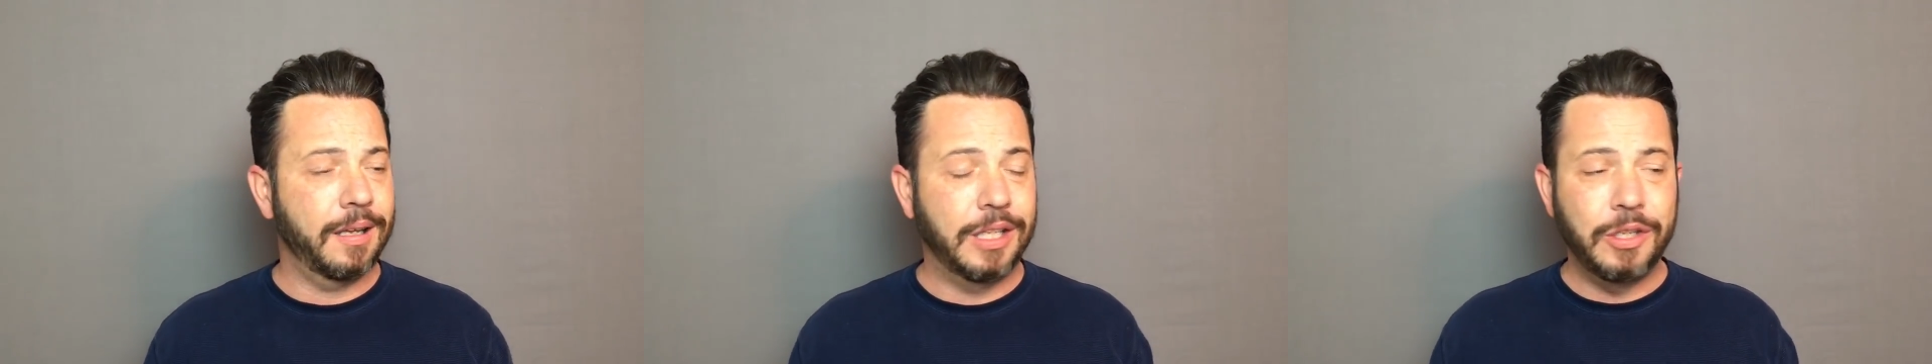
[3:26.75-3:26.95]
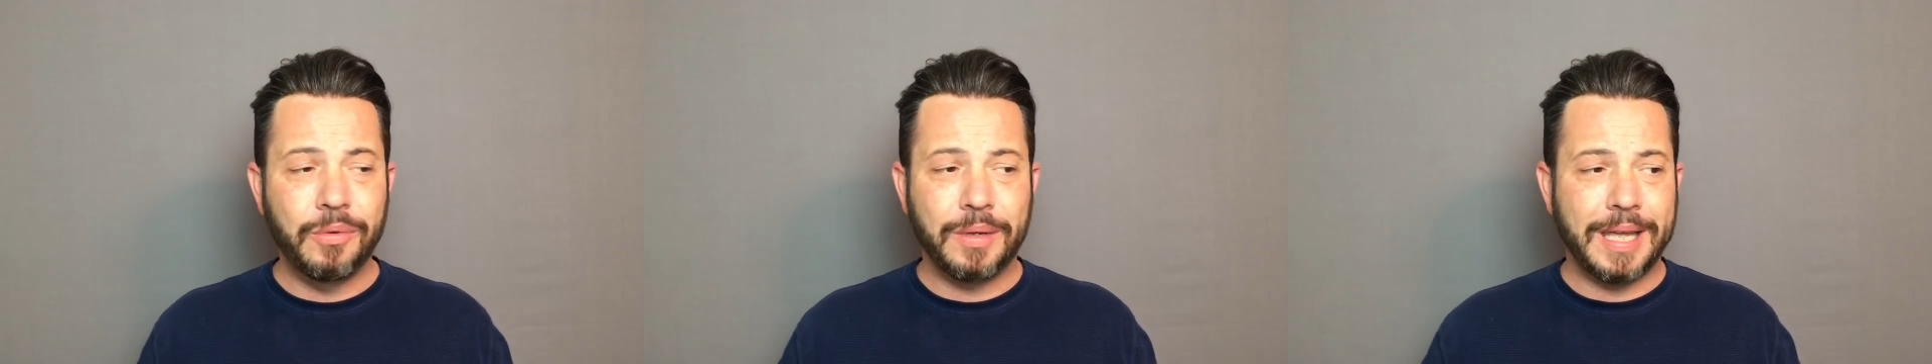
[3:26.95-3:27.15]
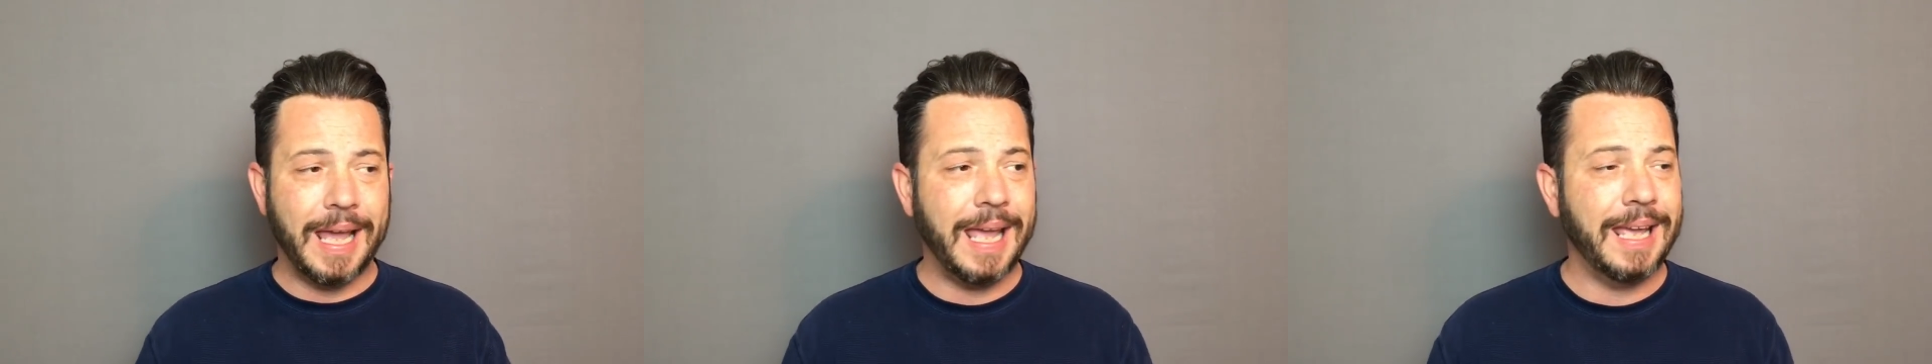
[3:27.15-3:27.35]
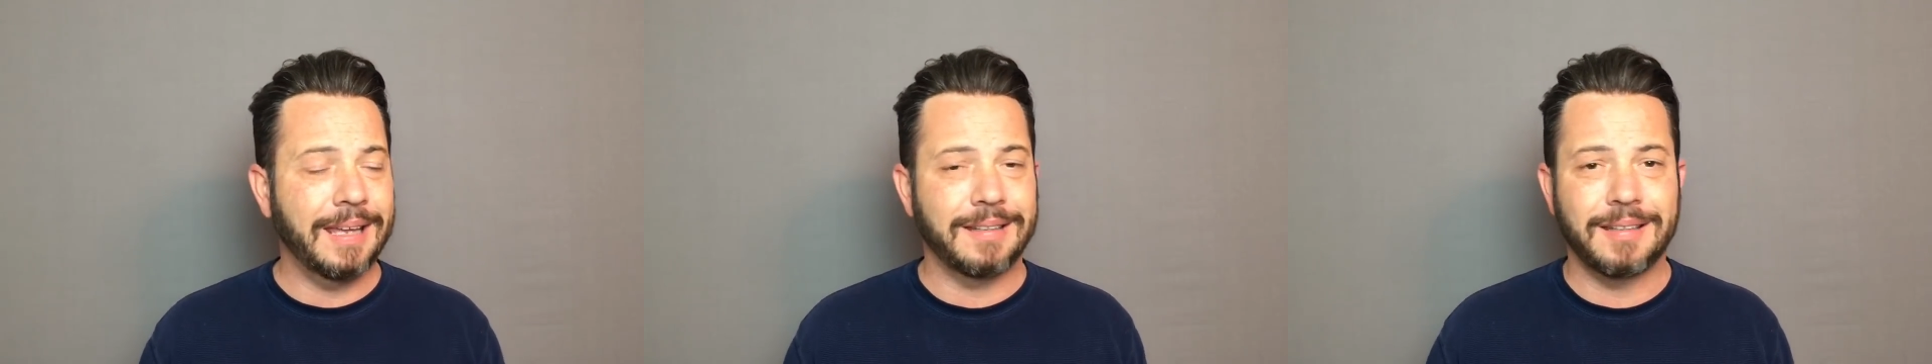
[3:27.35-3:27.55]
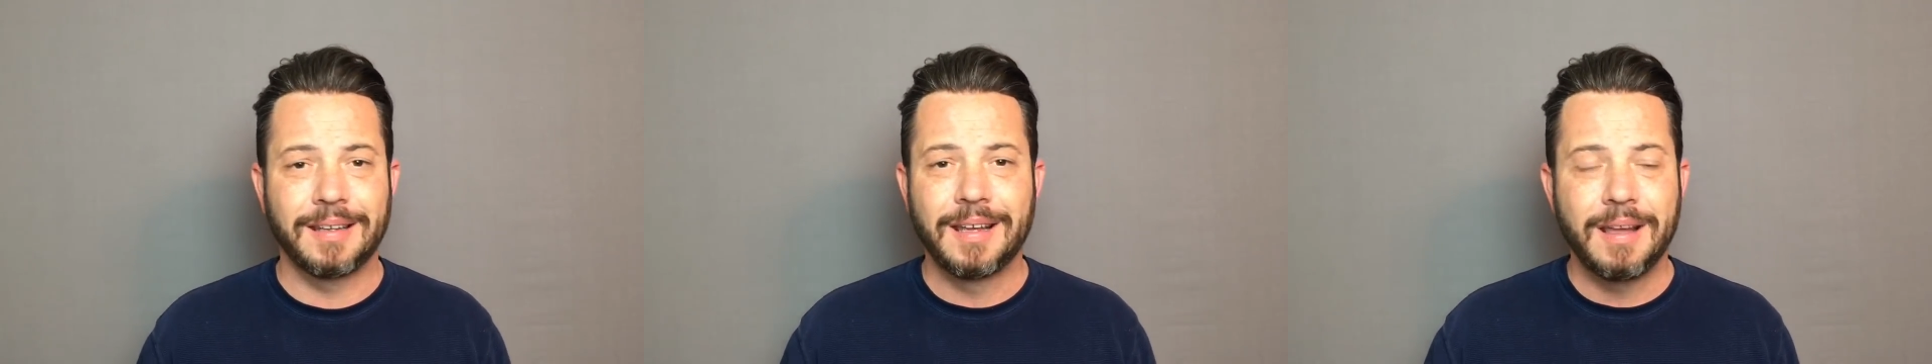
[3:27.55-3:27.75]
you
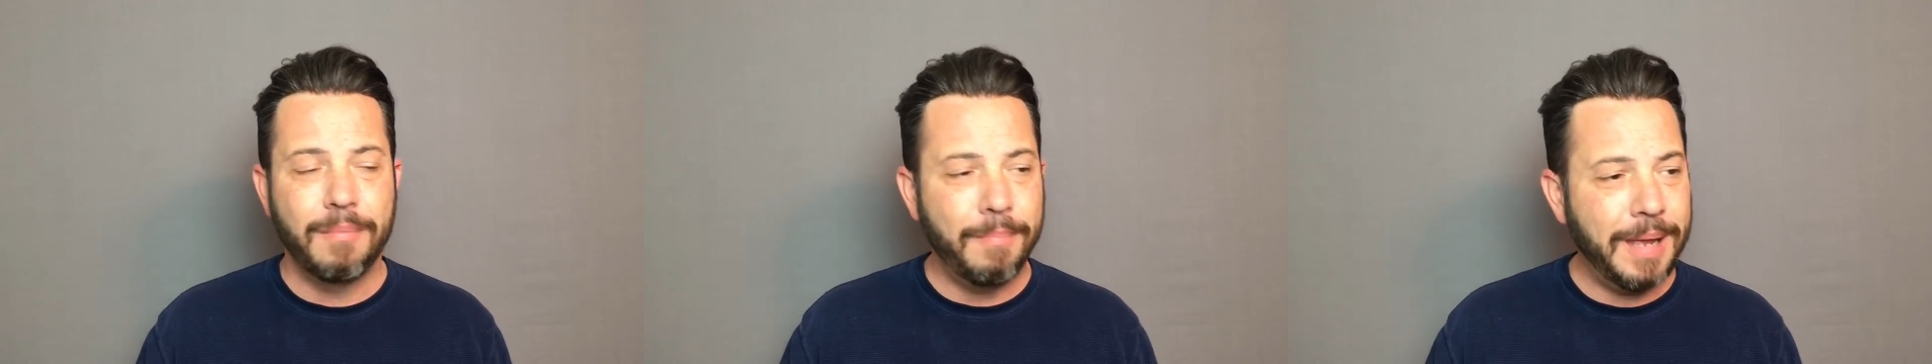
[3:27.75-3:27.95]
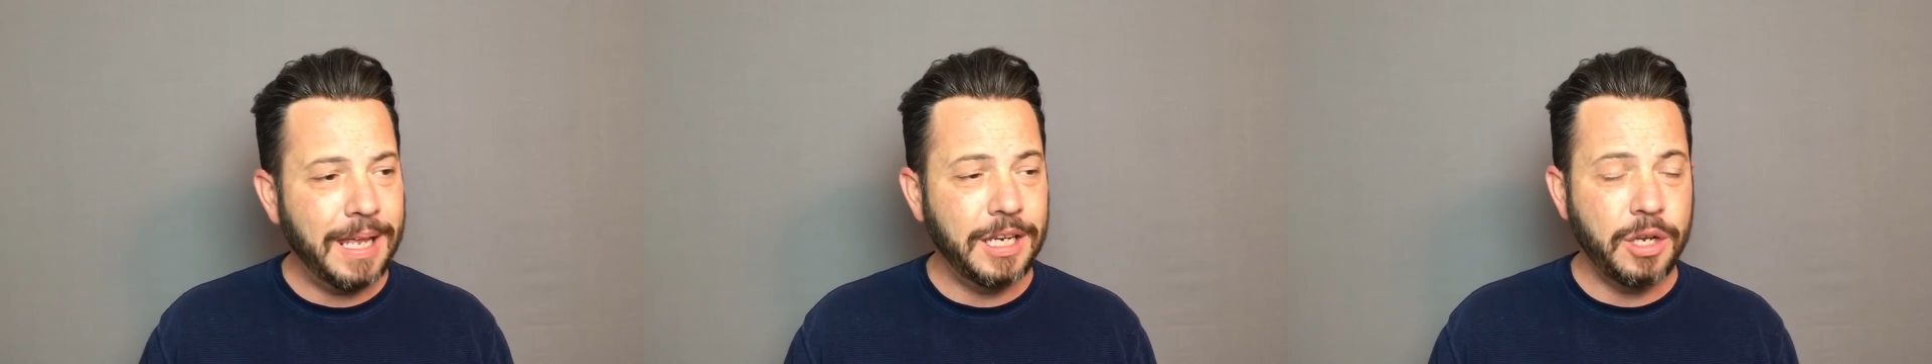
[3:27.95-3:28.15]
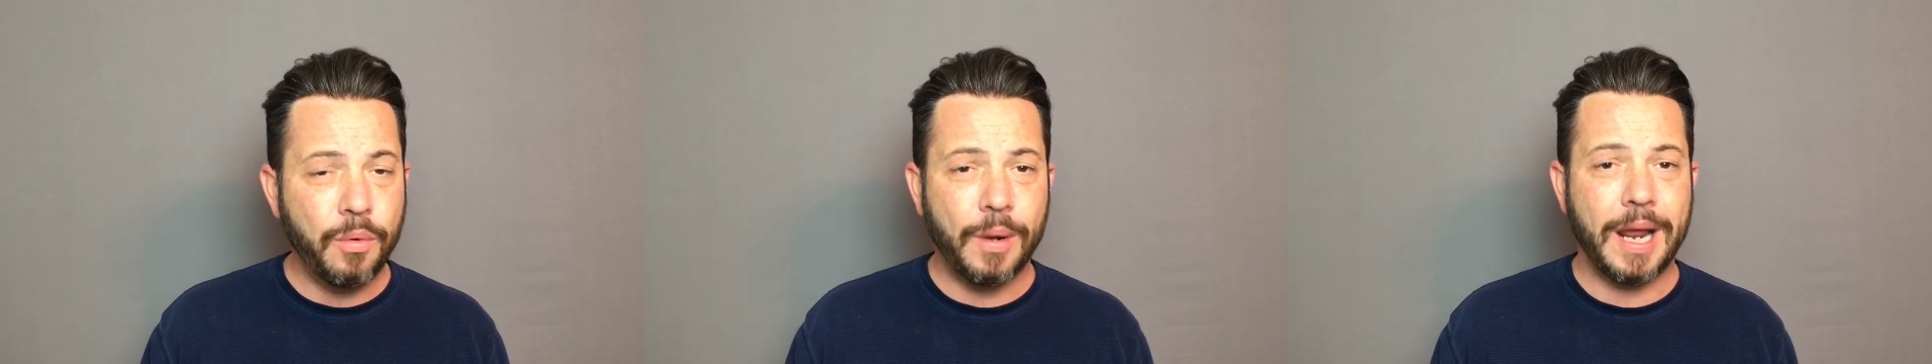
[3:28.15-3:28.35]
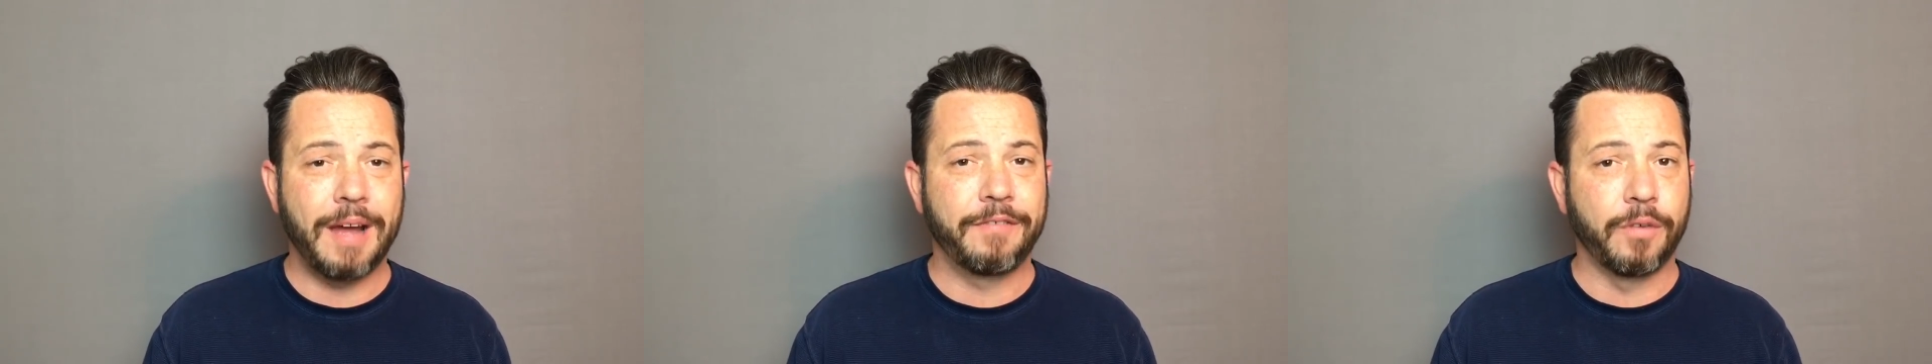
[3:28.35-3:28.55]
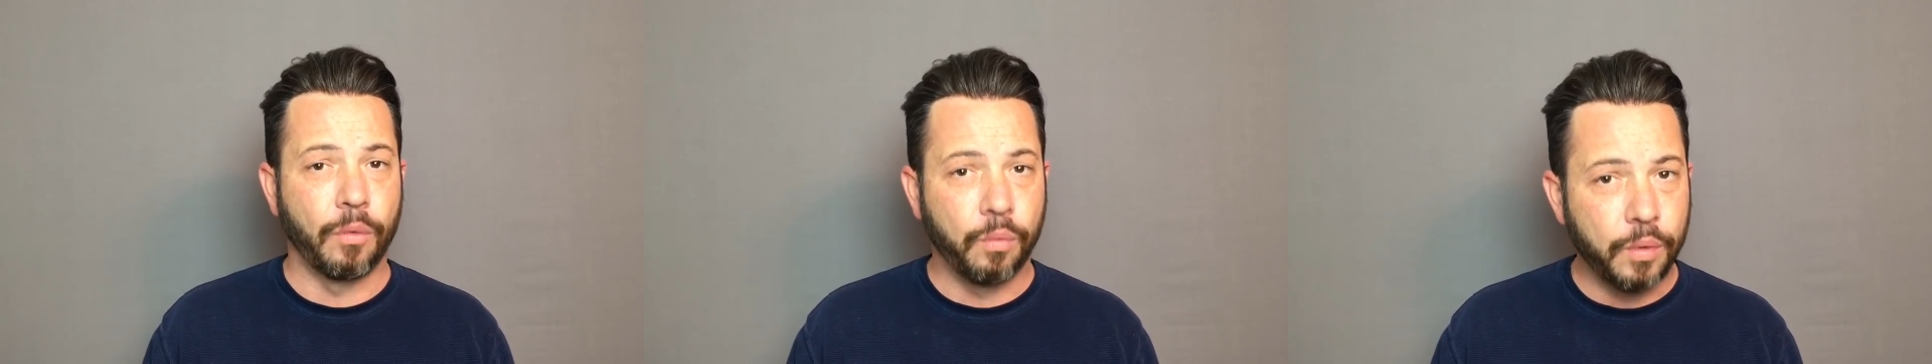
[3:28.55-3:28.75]
can't, man, you would have to